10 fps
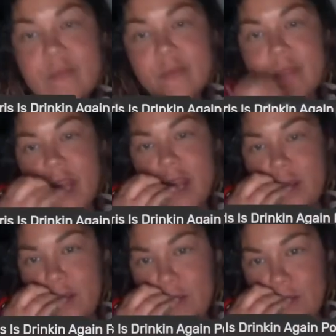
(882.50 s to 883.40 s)

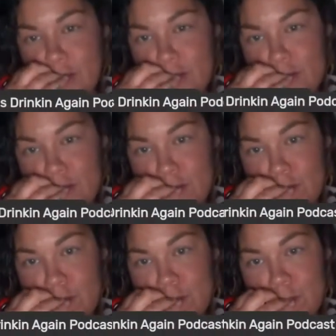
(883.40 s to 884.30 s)

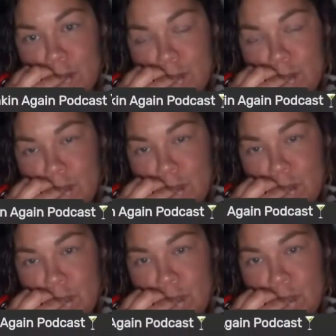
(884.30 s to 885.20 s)

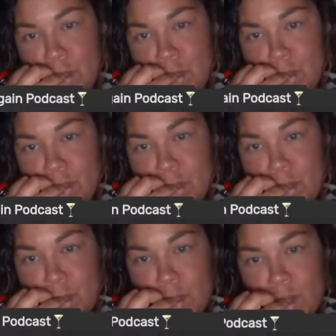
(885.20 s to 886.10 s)

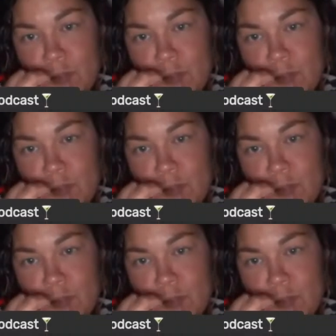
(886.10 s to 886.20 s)
[no speech]